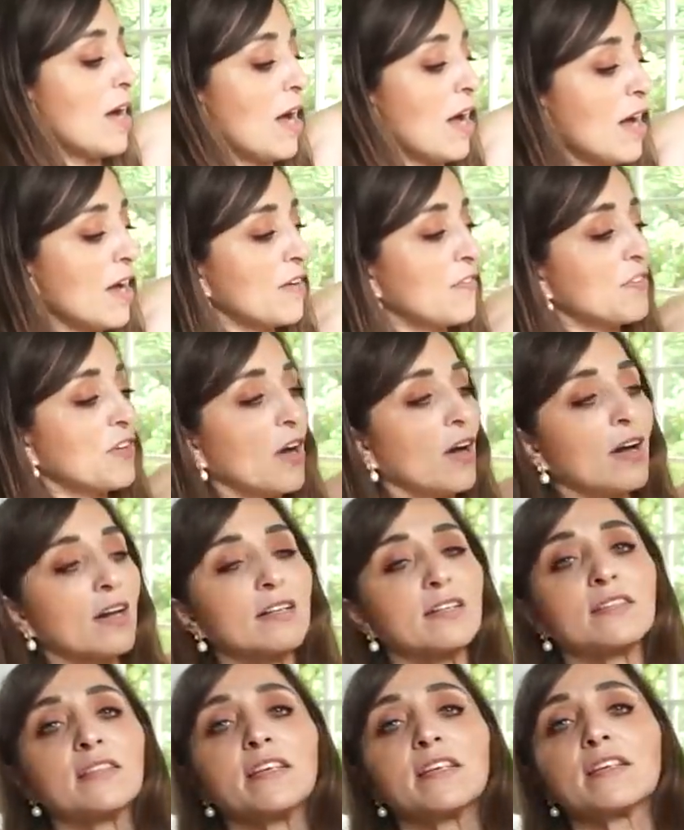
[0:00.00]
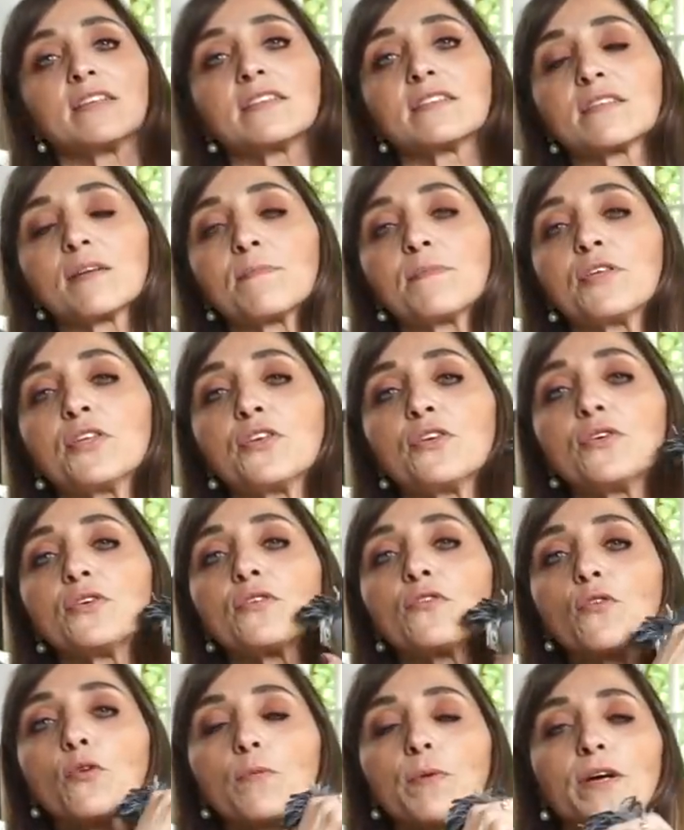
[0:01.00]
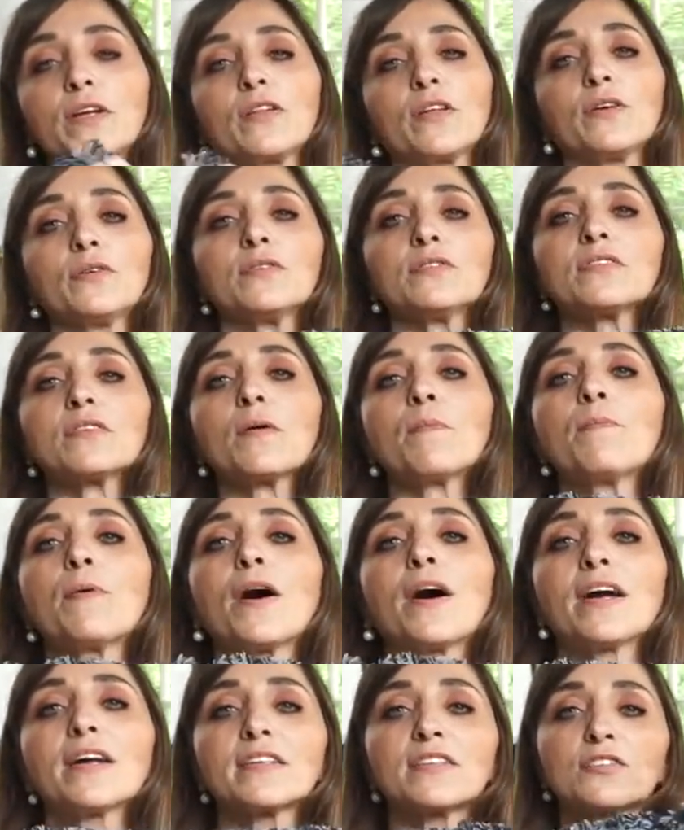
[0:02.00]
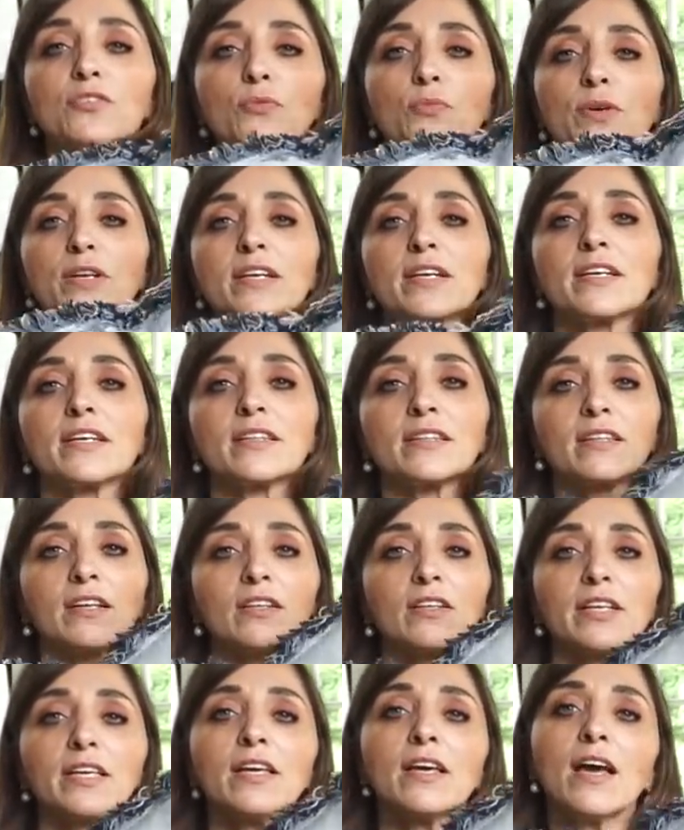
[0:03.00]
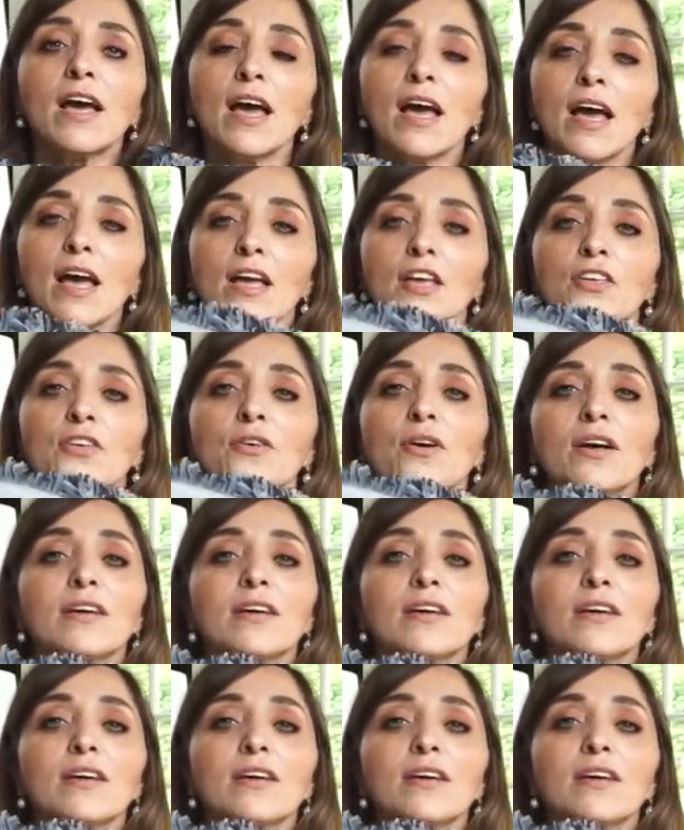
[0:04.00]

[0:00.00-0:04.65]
I've got these beautiful pillows by Serena and Lily. You